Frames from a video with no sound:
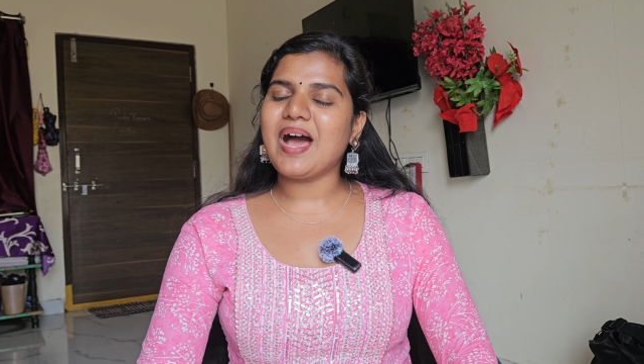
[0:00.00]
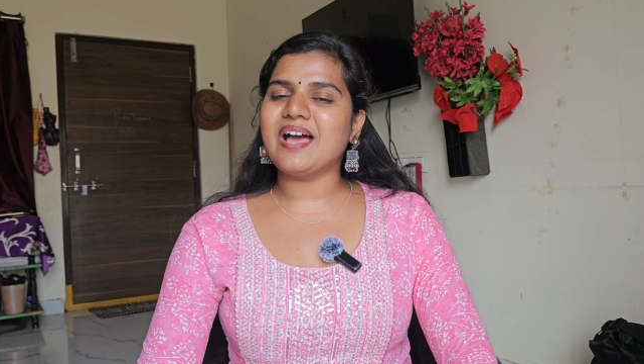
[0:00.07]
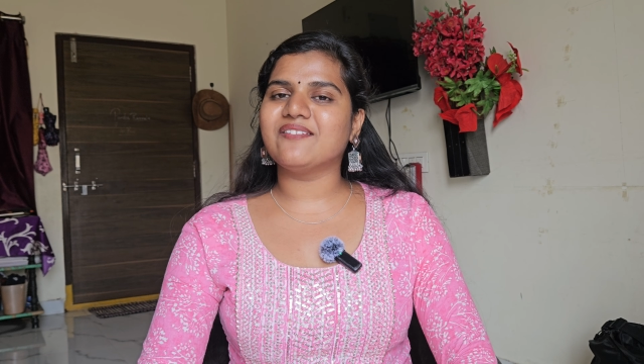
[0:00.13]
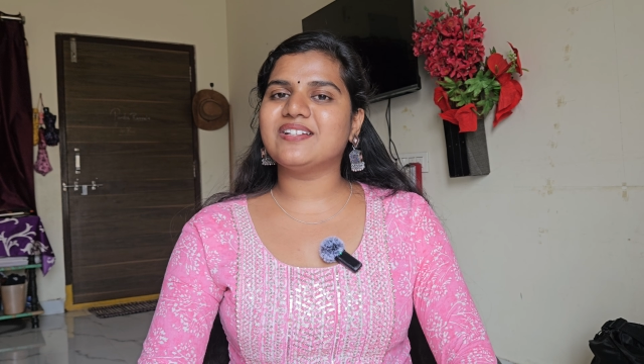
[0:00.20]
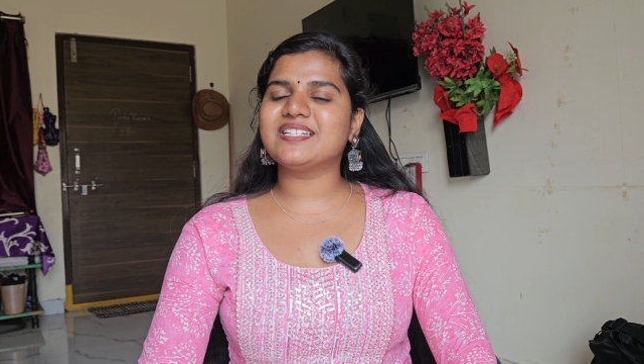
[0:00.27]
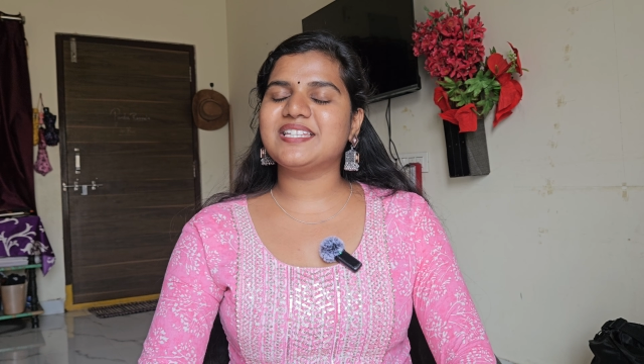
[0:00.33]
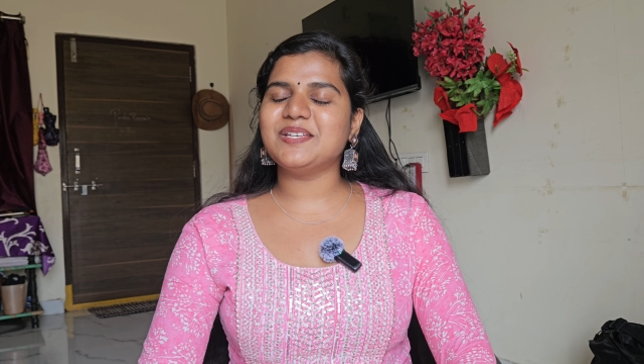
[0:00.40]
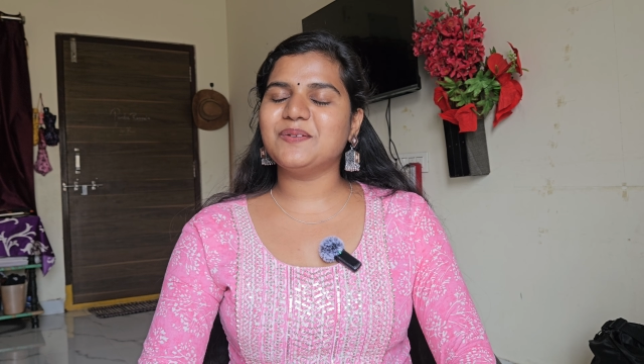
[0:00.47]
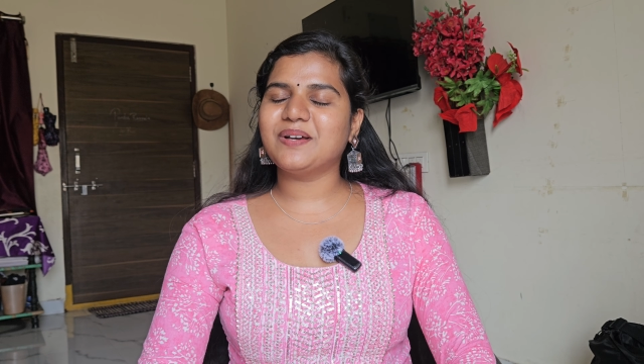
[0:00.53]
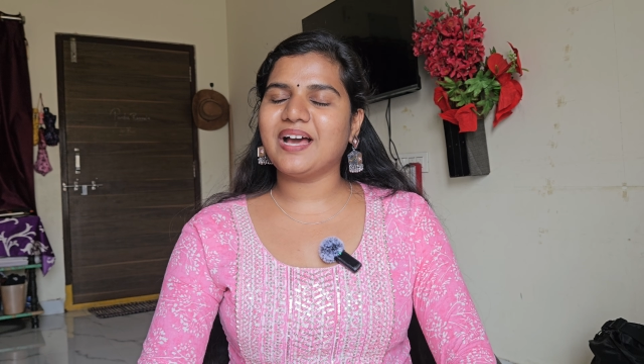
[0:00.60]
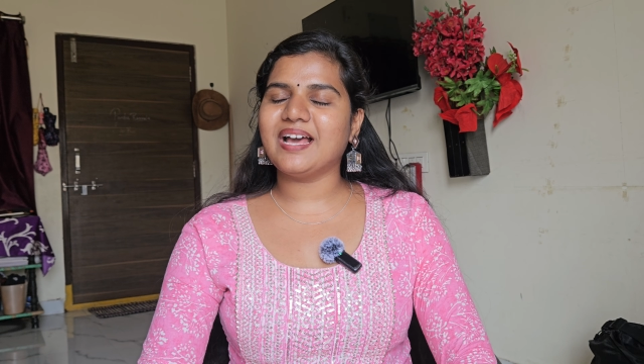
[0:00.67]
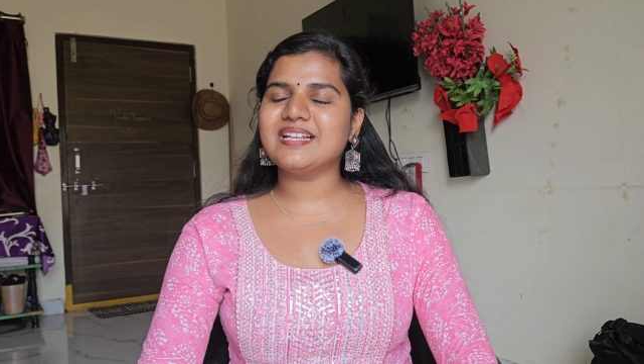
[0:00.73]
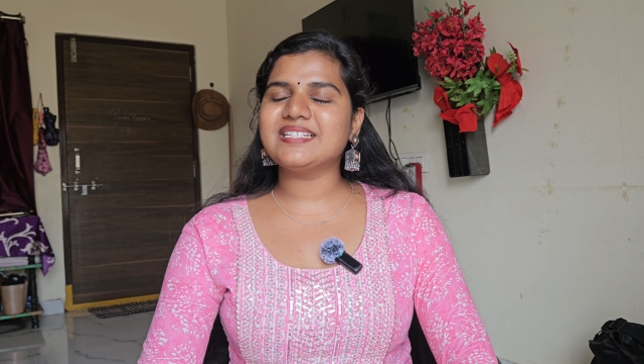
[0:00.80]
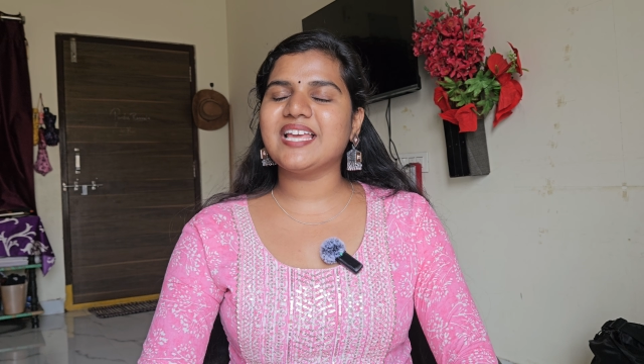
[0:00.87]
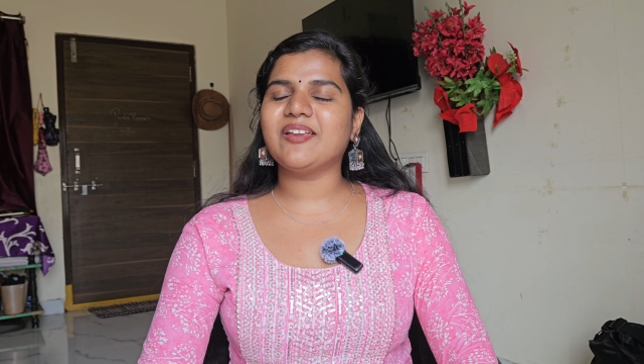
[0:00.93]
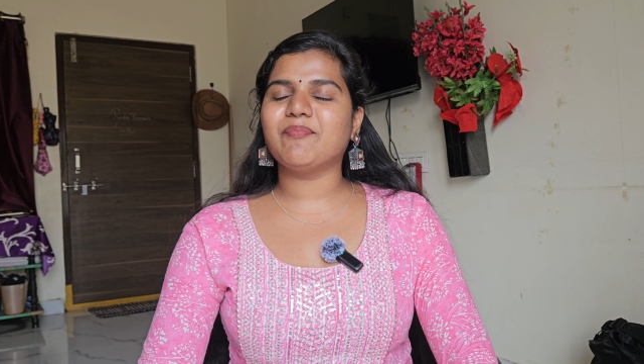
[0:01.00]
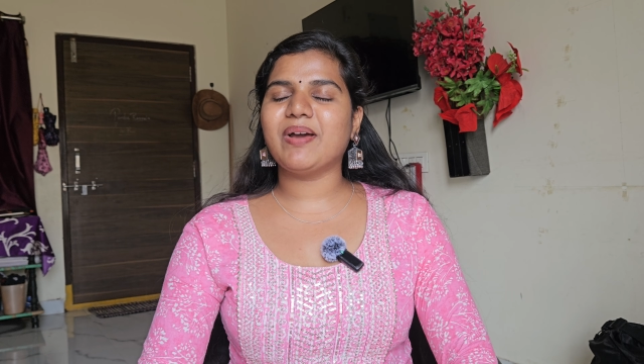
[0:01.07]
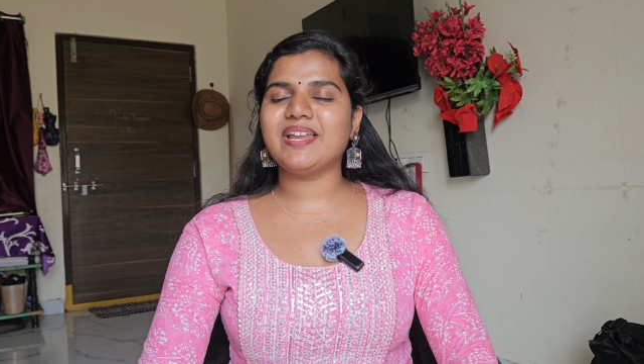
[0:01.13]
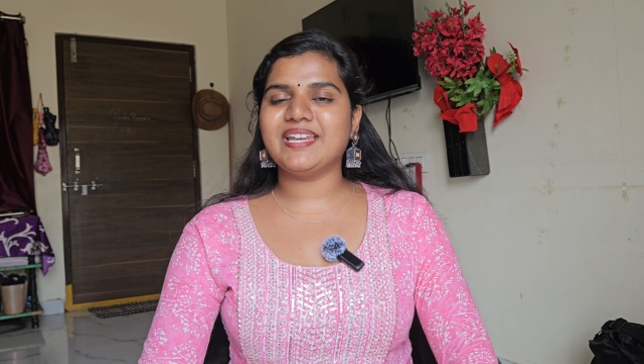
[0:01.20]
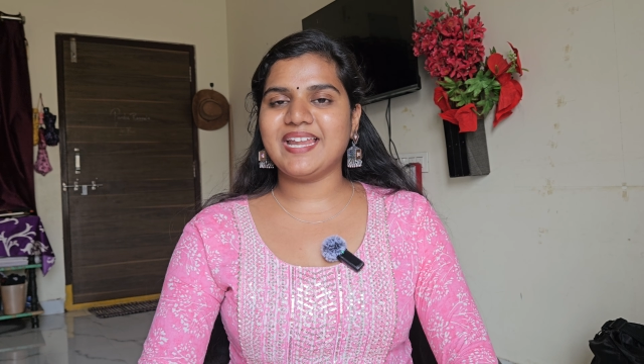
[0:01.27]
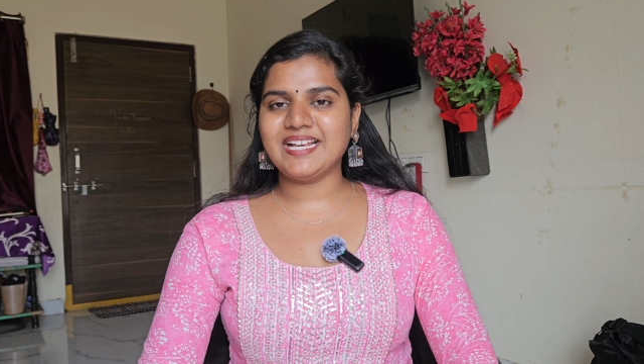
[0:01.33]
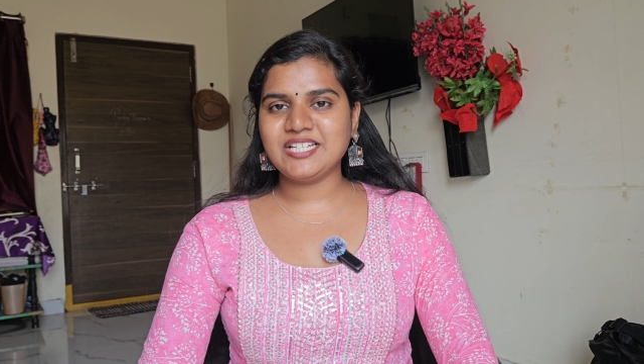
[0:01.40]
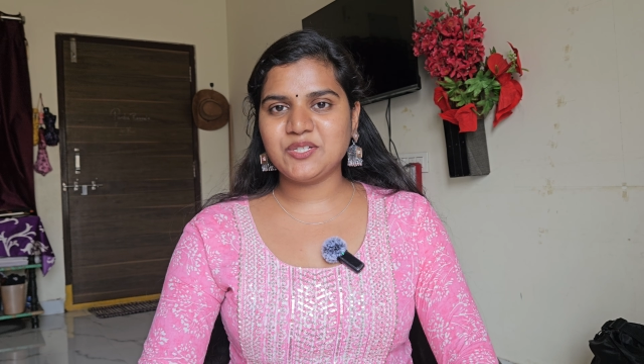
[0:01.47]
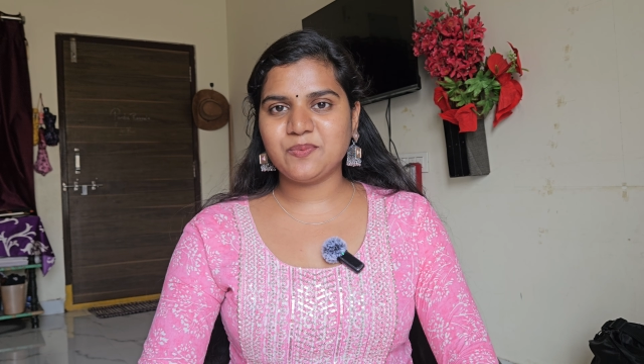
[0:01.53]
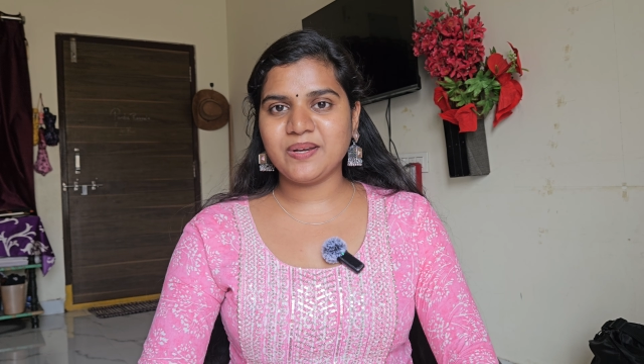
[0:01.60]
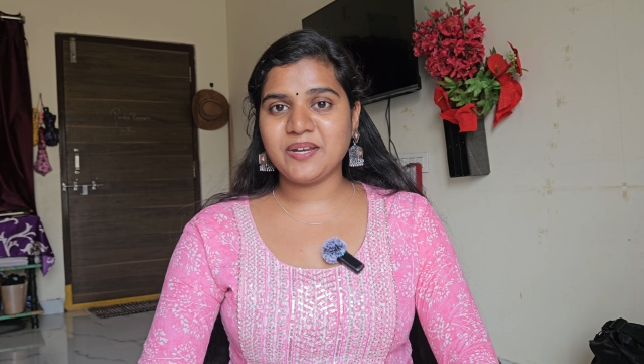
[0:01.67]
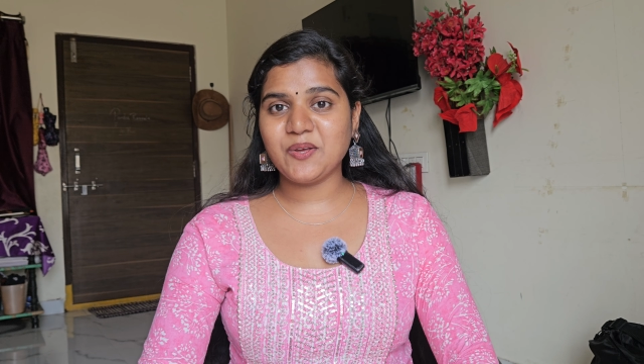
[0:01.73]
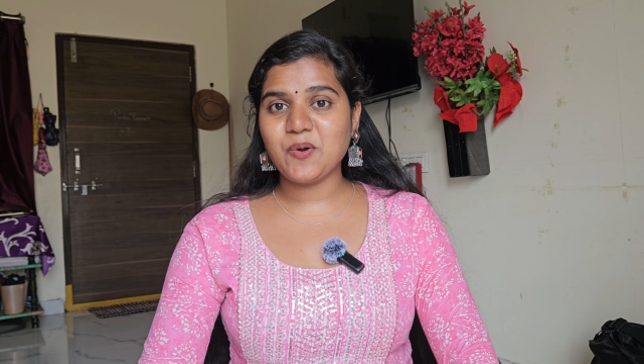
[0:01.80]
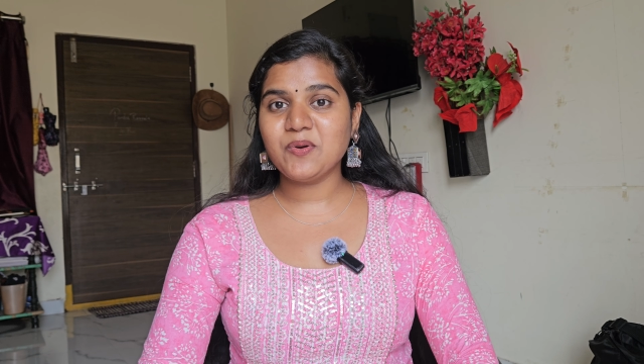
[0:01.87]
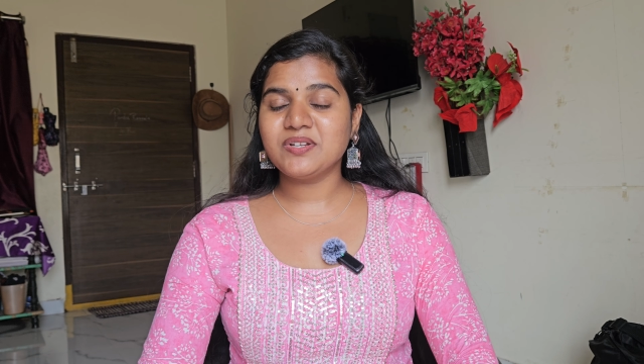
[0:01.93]
I will see you guys in my next
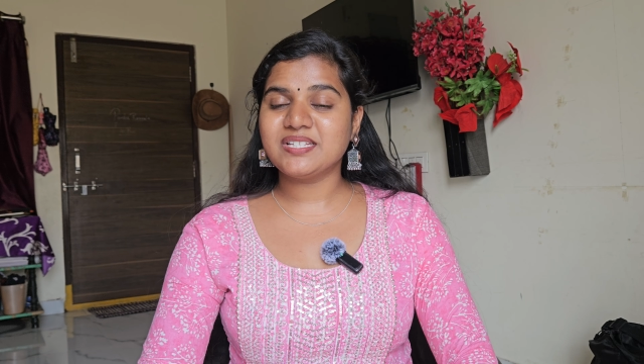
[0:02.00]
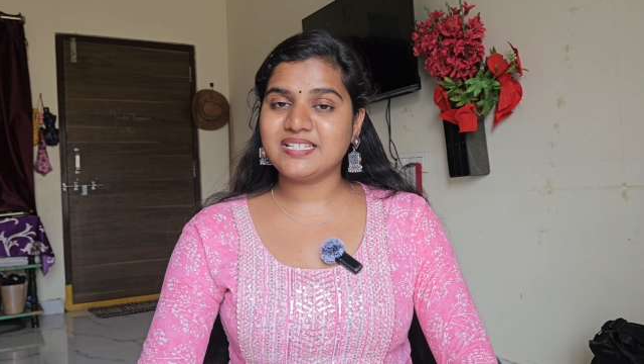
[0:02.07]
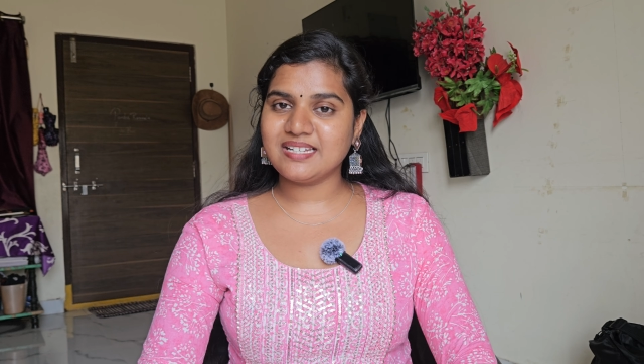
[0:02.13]
video.